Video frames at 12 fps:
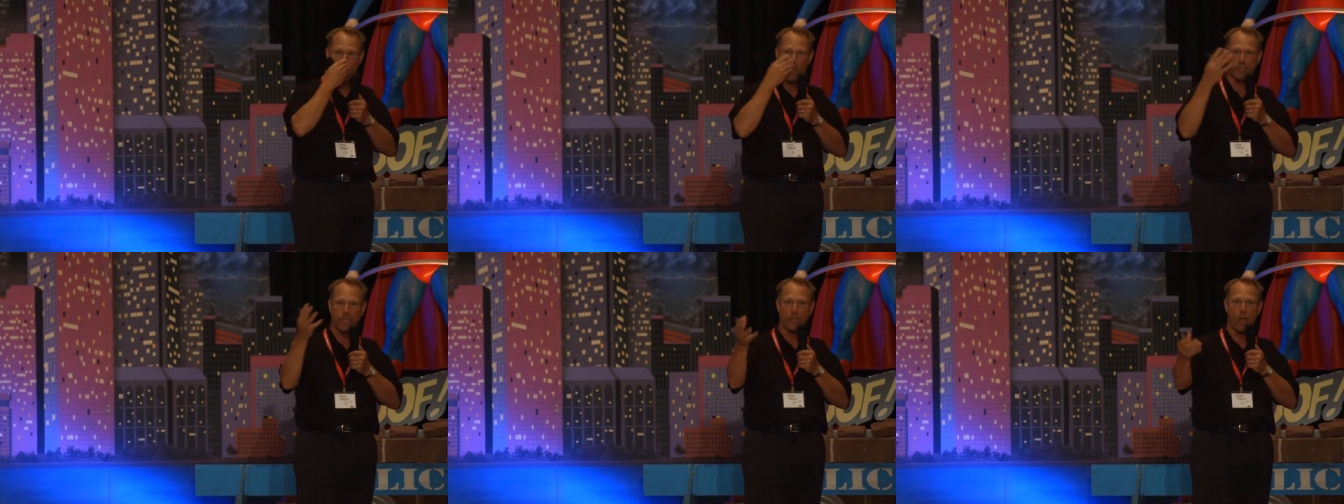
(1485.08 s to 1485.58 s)

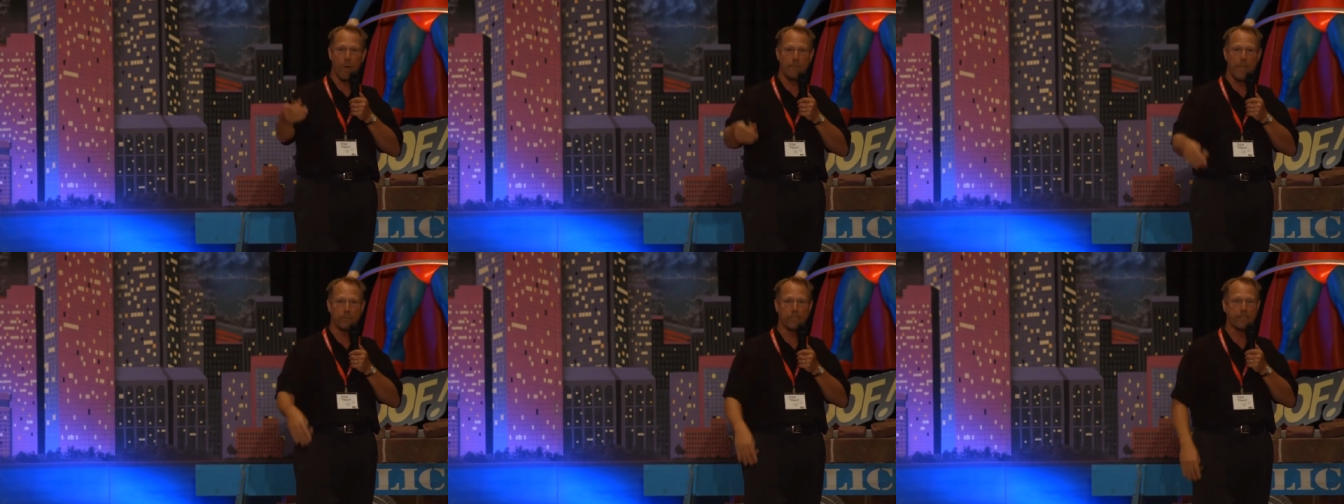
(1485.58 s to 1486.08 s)
Well, she called
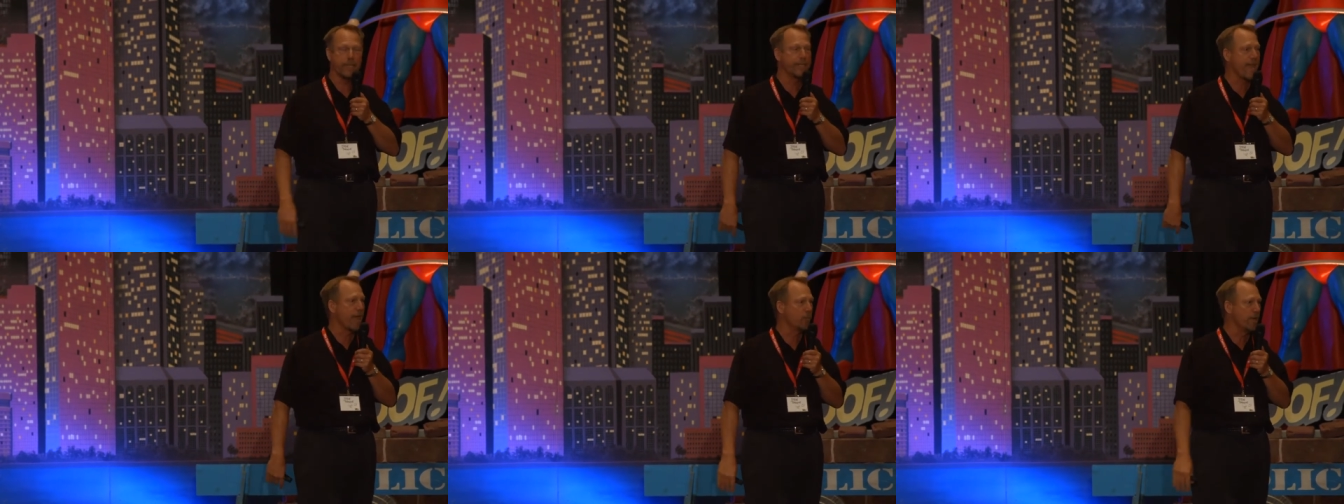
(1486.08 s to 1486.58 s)
me up. She said,
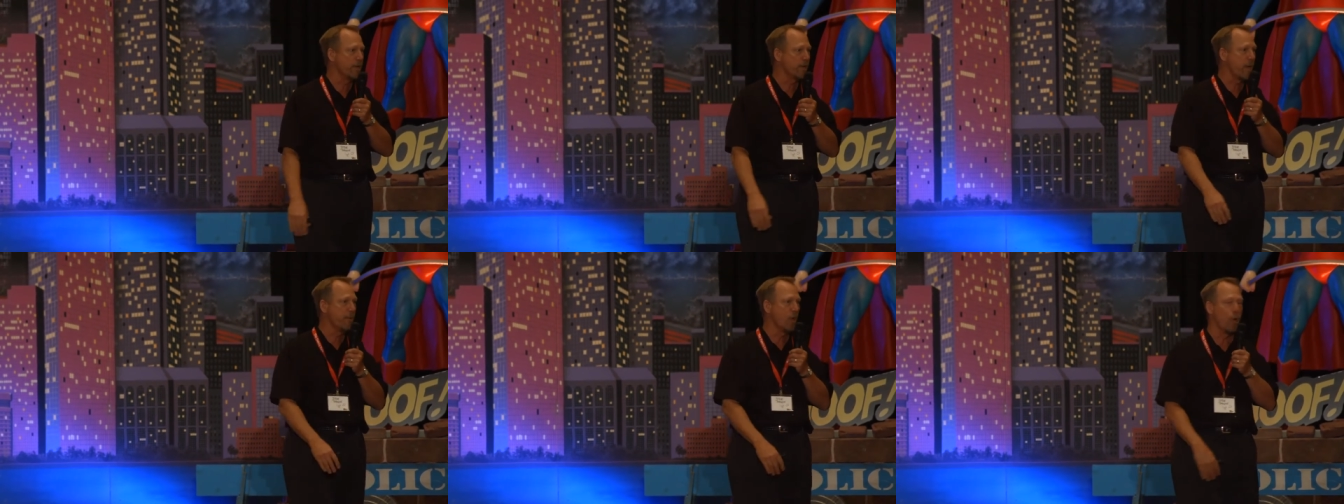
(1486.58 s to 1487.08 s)
Dad, when are you
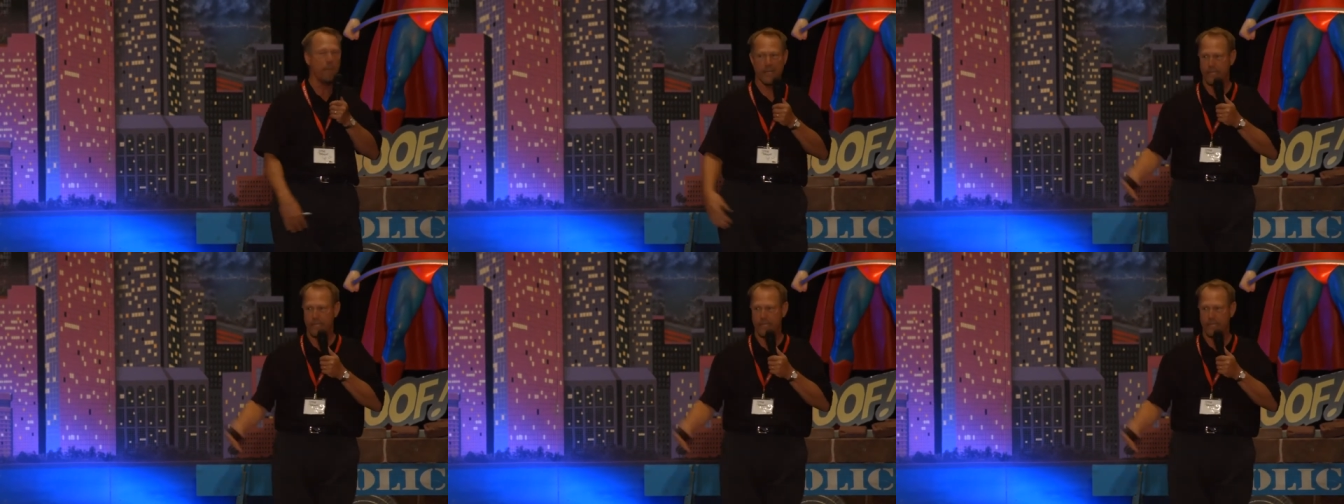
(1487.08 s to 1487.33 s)
coming home?